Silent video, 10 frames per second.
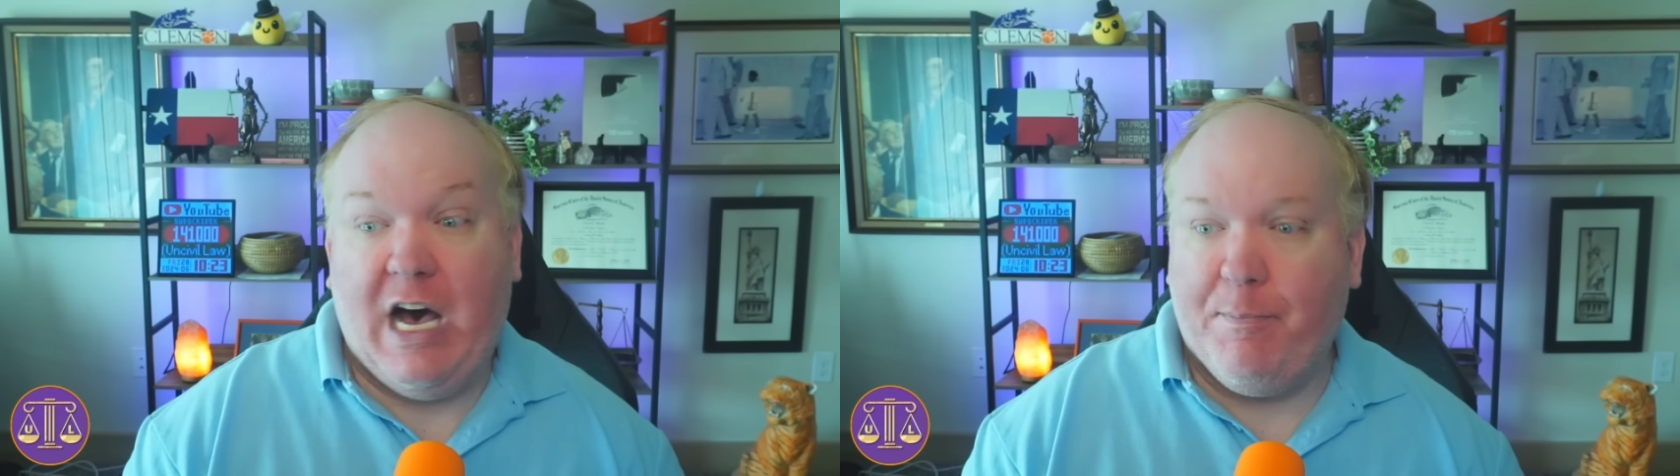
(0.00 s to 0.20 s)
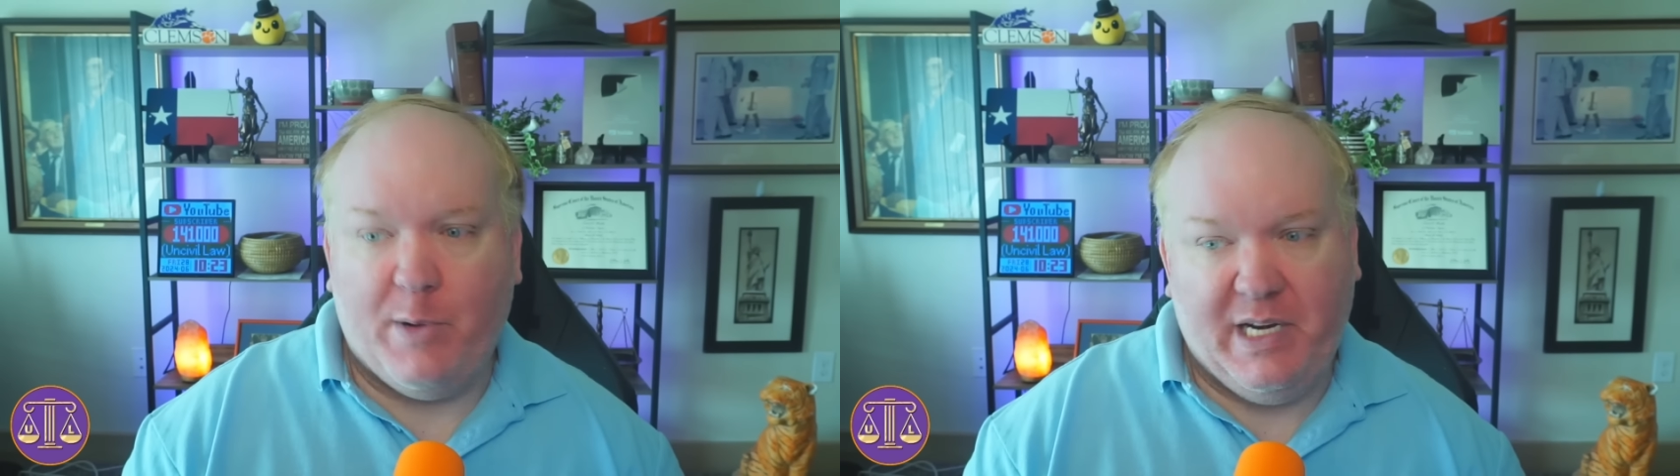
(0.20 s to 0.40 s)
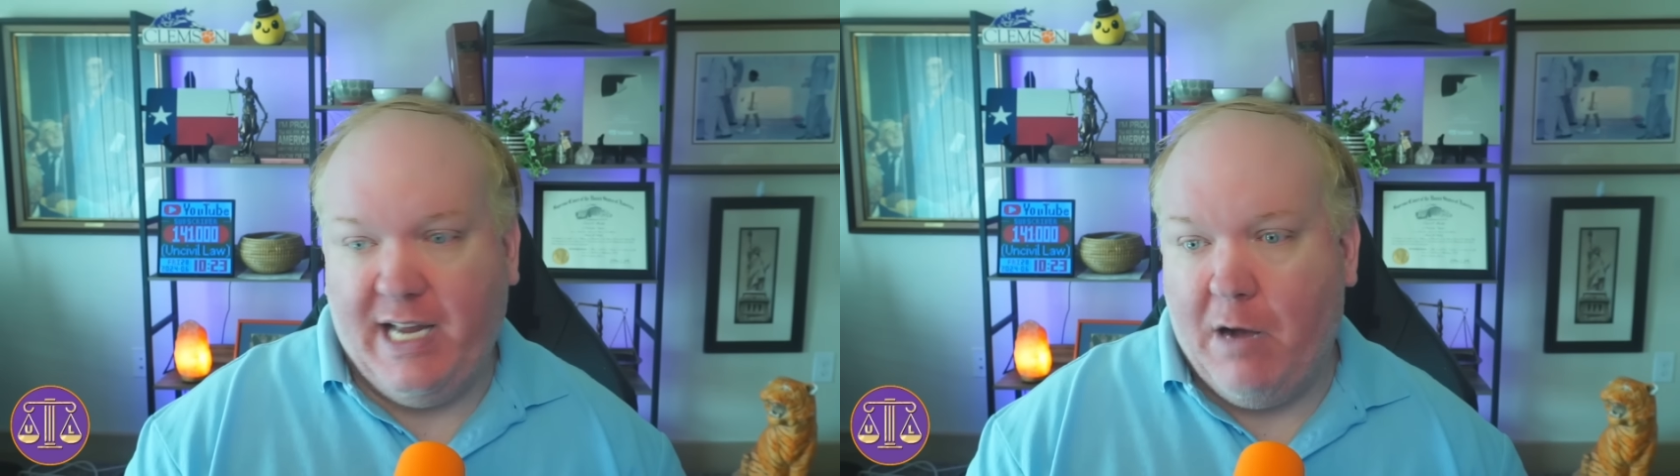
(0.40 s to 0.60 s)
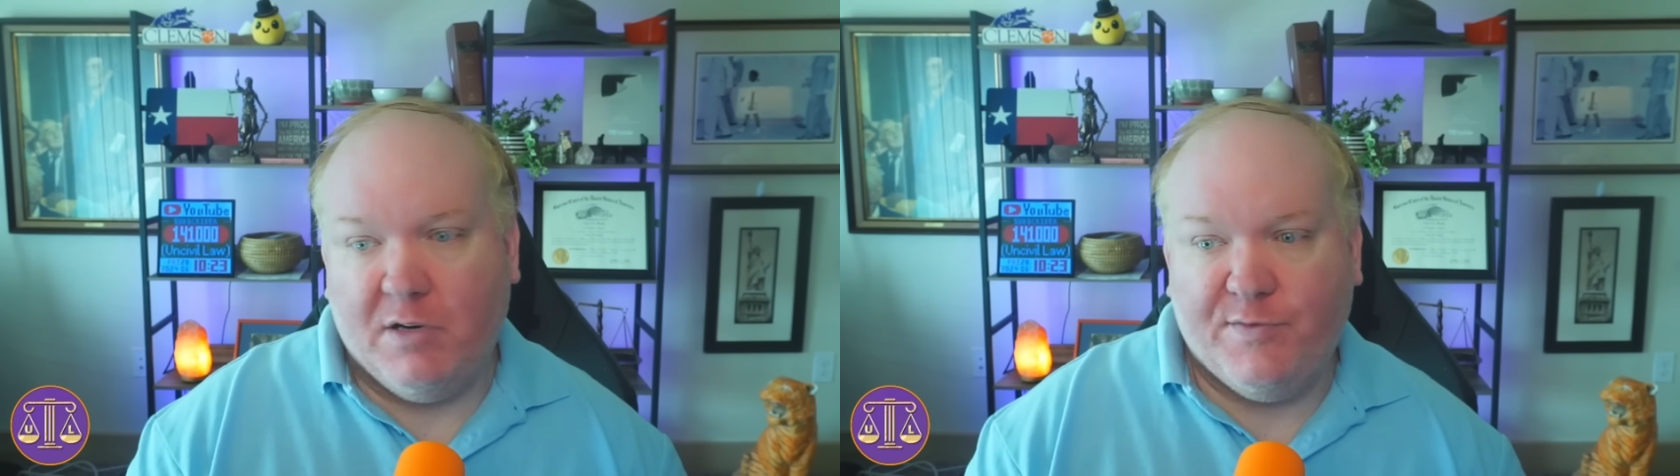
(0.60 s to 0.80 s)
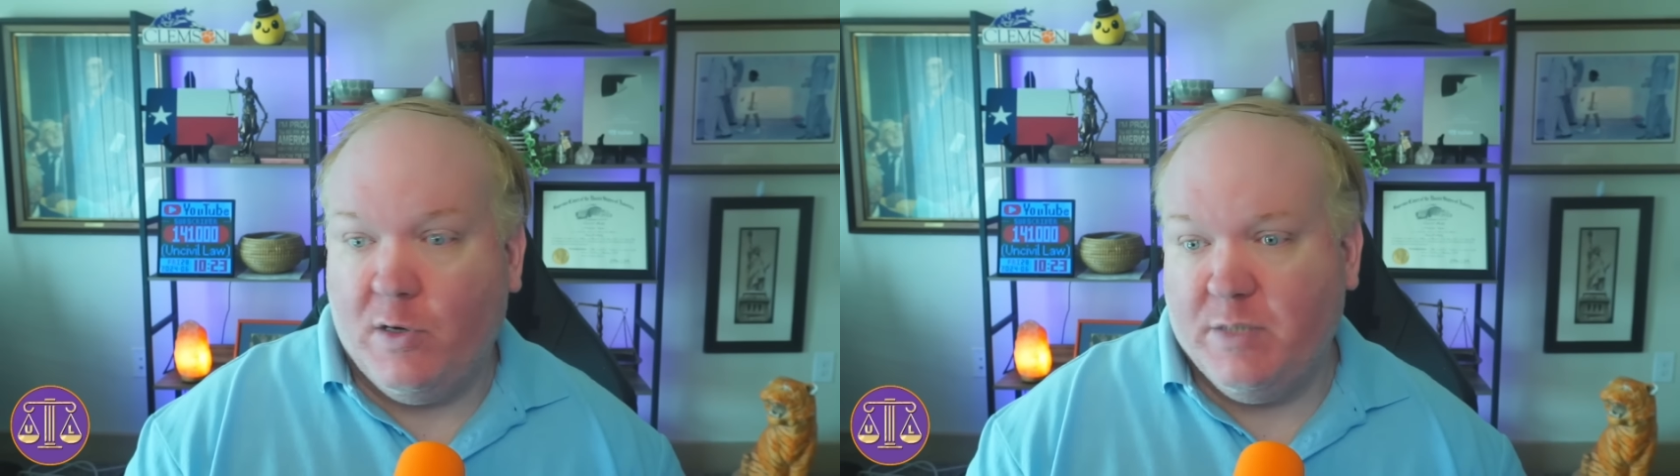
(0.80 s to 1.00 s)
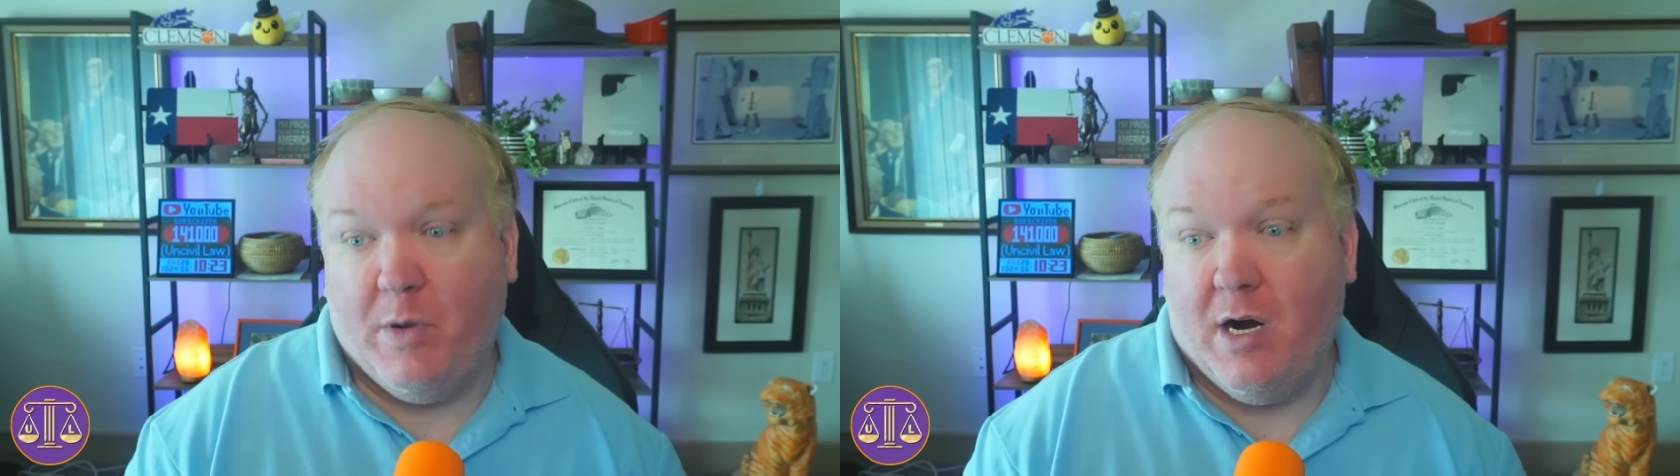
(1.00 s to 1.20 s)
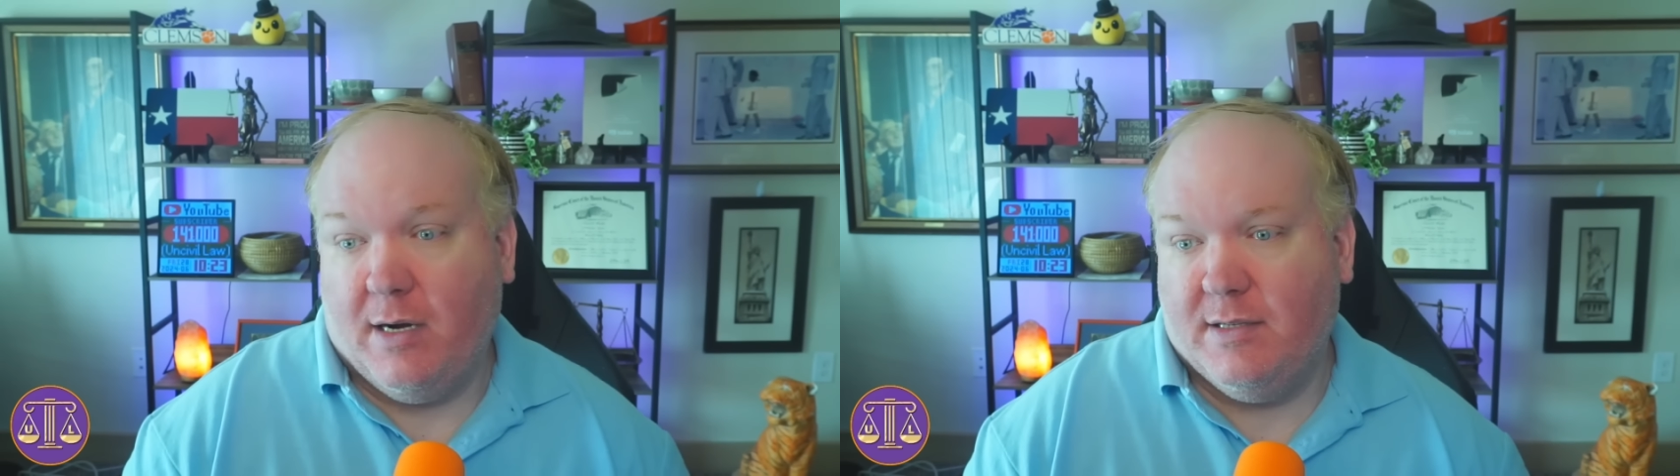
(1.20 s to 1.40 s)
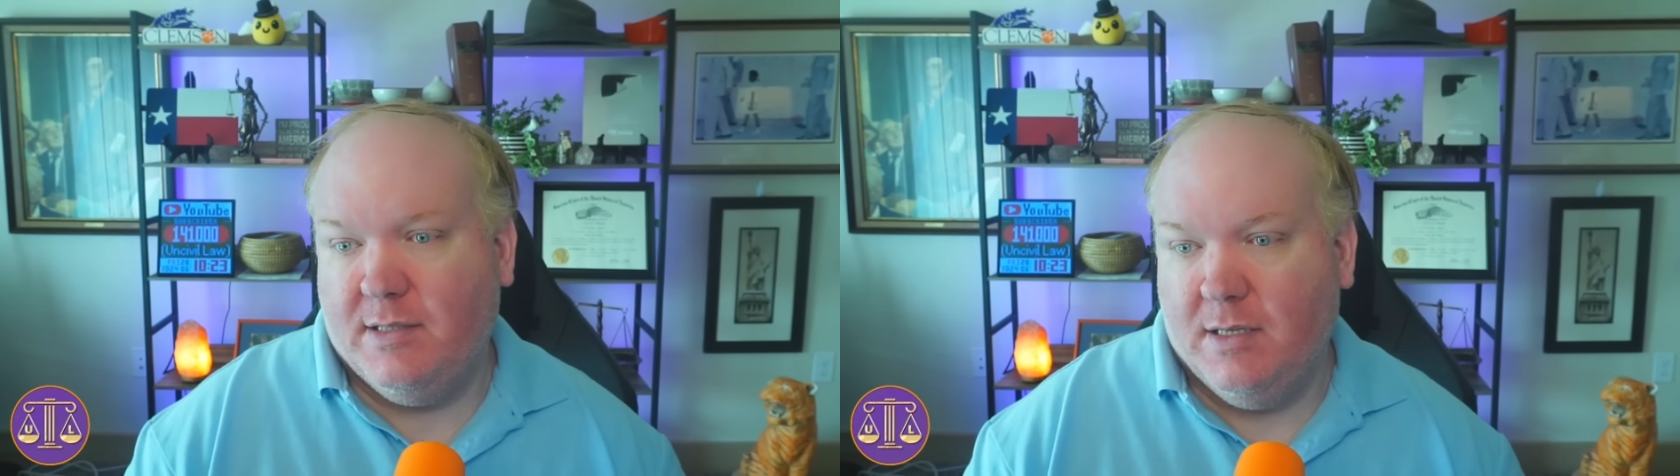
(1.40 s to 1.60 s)
operating hours for its
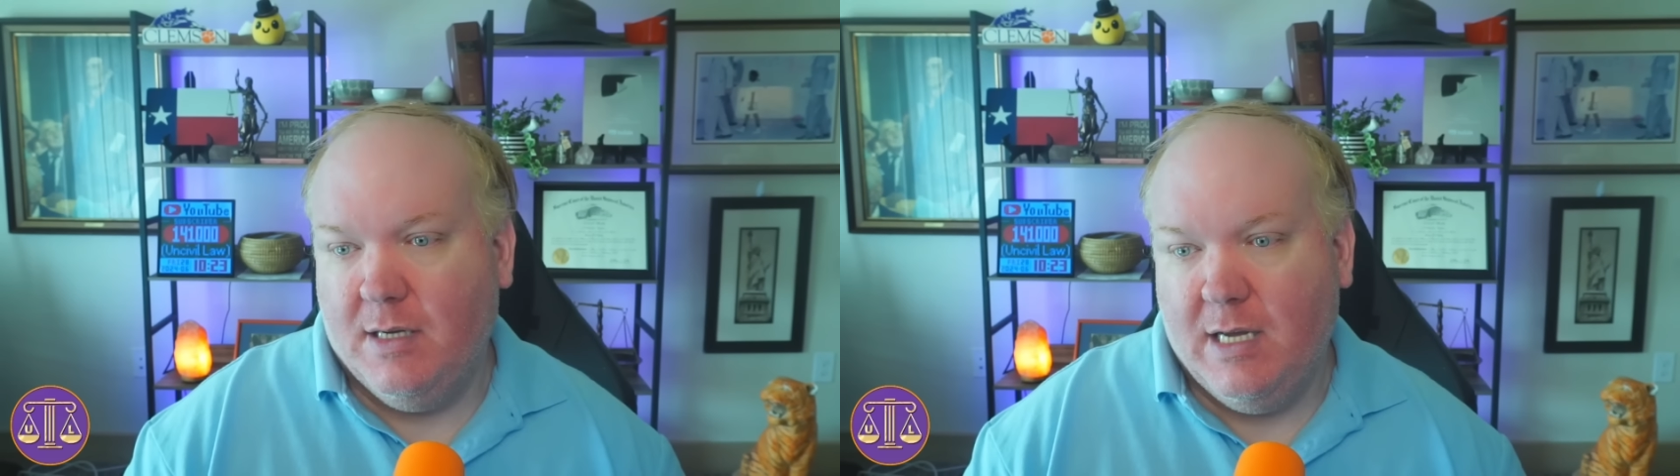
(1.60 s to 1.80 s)
parks.